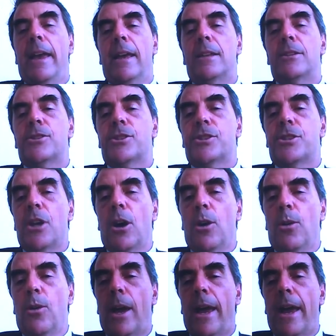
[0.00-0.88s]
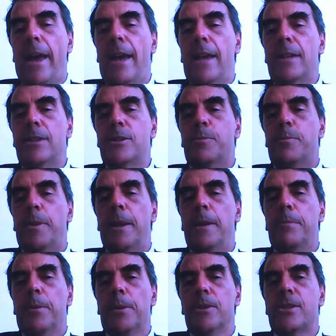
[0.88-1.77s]
And so as
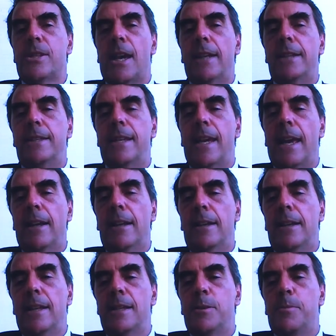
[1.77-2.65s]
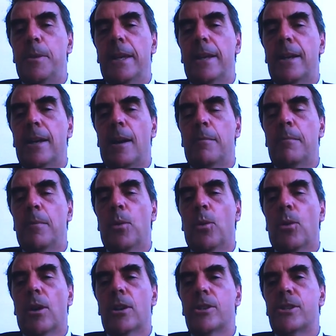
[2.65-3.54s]
people's identities become
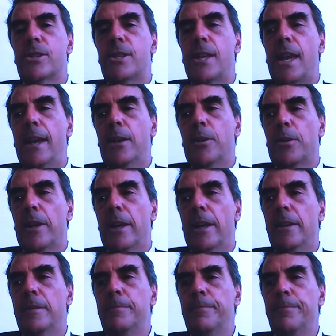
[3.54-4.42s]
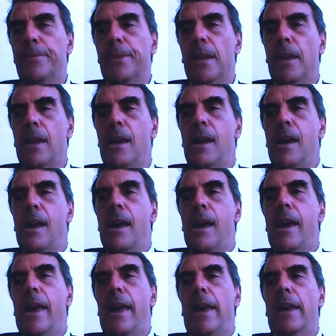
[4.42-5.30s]
more sacred
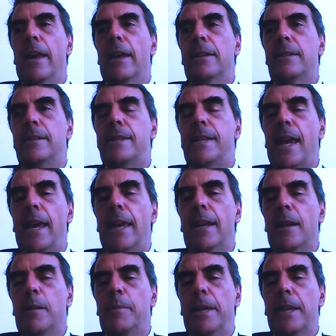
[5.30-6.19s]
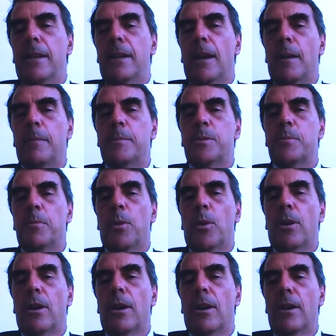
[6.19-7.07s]
and data becomes
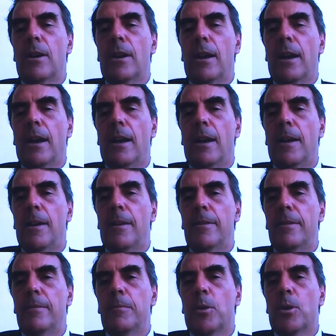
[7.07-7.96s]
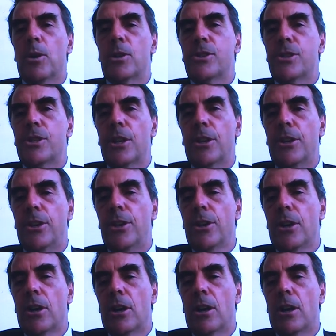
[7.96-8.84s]
more
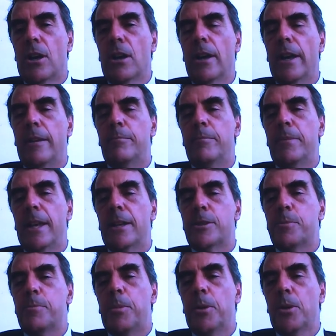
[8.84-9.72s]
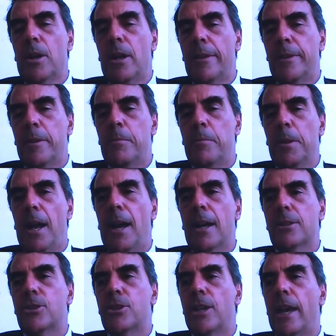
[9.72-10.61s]
secure and on the
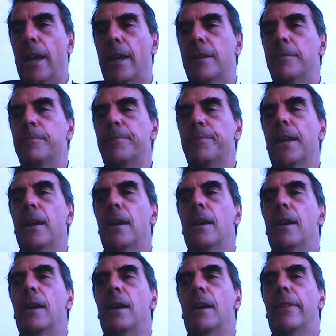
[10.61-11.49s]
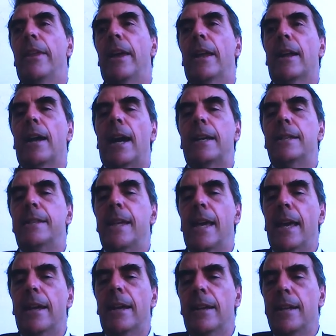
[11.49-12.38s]
blockchain, then
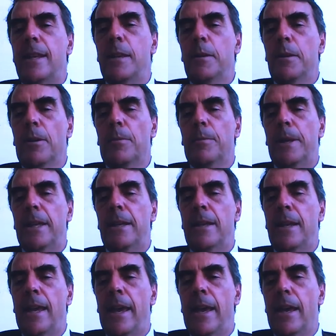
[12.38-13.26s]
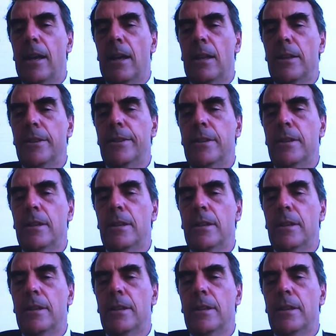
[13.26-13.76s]
identity will be nailed.